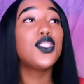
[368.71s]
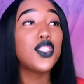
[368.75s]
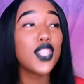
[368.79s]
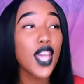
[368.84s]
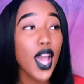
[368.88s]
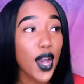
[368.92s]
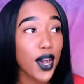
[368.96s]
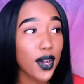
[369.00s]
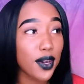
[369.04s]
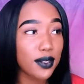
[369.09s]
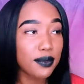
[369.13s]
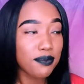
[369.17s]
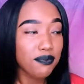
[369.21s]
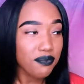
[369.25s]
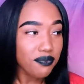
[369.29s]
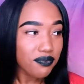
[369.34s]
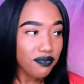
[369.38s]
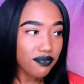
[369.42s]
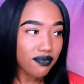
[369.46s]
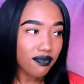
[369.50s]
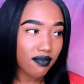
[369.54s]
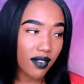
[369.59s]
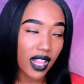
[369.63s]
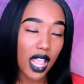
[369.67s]
So
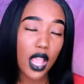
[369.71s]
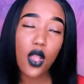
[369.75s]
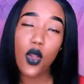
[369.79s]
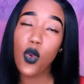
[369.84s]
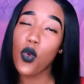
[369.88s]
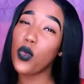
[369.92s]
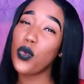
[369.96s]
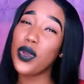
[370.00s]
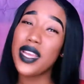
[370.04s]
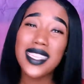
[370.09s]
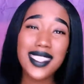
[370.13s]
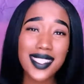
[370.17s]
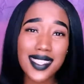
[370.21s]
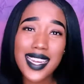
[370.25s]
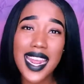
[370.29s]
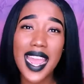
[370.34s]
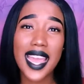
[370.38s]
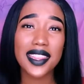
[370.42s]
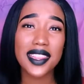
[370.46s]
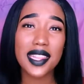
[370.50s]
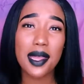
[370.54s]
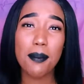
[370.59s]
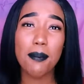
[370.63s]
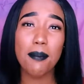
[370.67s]
we
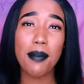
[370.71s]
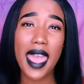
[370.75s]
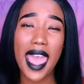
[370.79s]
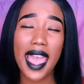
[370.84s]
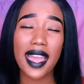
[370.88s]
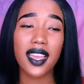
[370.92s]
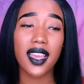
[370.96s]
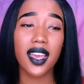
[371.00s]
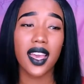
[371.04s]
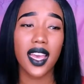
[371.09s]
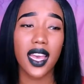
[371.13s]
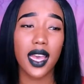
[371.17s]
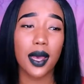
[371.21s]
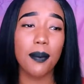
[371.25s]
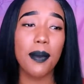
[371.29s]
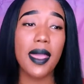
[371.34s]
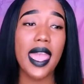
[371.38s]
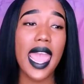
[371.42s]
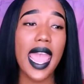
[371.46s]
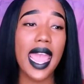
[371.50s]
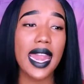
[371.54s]
stand them back up,